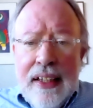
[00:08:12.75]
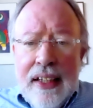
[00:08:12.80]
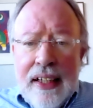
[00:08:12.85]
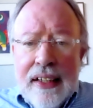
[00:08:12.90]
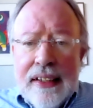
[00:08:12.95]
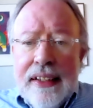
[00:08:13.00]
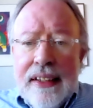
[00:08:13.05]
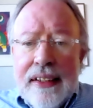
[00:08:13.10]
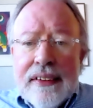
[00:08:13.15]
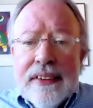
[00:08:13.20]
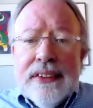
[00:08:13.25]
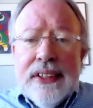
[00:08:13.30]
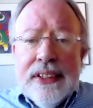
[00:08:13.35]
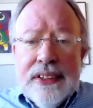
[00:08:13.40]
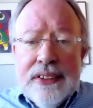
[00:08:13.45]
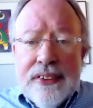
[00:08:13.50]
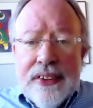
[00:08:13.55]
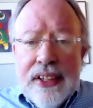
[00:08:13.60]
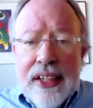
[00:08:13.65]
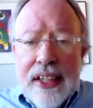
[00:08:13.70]
gilt
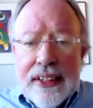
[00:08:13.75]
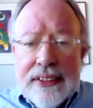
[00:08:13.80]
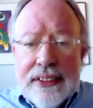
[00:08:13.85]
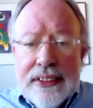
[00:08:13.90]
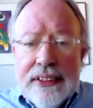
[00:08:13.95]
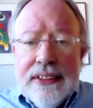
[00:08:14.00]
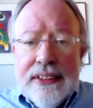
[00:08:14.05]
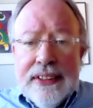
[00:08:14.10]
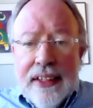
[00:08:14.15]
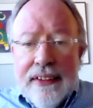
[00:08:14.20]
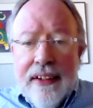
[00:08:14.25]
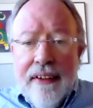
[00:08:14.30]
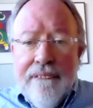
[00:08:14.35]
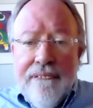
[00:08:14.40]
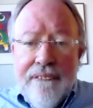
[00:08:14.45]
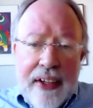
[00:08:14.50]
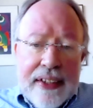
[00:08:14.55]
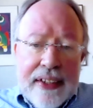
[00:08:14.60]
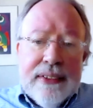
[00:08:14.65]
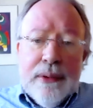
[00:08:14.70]
introductions and the
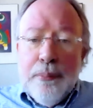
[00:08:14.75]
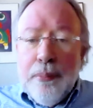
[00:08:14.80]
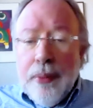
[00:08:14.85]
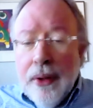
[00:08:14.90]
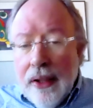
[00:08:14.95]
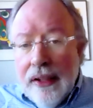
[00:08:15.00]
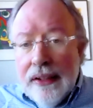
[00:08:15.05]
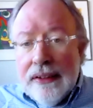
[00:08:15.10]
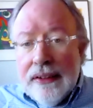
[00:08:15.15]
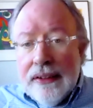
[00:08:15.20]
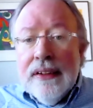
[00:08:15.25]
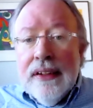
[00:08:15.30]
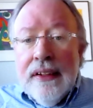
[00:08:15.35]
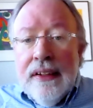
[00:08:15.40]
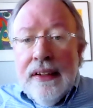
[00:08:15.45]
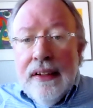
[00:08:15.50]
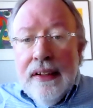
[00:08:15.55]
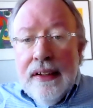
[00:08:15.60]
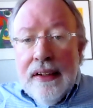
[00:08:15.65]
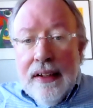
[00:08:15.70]
effect
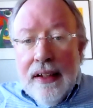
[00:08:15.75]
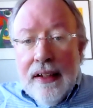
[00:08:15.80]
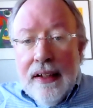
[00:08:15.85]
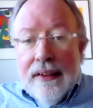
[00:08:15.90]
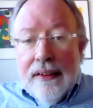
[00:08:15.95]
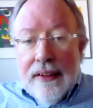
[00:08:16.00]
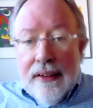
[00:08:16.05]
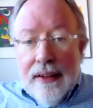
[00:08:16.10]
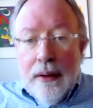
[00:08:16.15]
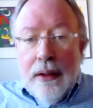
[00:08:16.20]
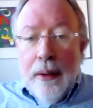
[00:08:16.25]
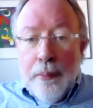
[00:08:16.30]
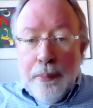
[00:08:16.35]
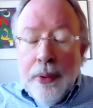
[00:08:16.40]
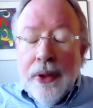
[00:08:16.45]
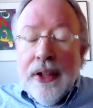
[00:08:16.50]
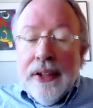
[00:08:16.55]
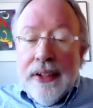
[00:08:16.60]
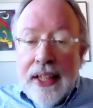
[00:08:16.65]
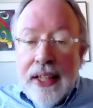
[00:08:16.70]

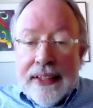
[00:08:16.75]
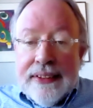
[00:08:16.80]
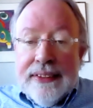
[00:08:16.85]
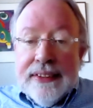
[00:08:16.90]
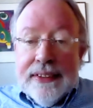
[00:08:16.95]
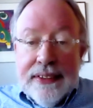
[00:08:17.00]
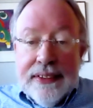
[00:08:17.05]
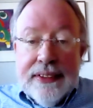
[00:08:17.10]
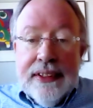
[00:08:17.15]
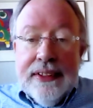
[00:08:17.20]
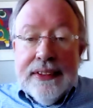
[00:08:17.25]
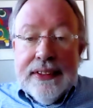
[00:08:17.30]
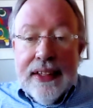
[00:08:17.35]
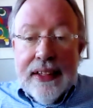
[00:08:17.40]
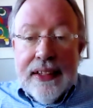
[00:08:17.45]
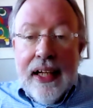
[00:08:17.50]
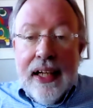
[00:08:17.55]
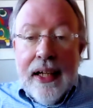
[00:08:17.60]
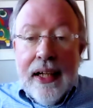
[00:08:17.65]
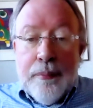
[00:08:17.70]
upon that disease
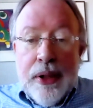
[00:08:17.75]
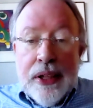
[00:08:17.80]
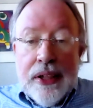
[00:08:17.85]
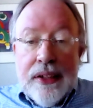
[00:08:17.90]
dynamic.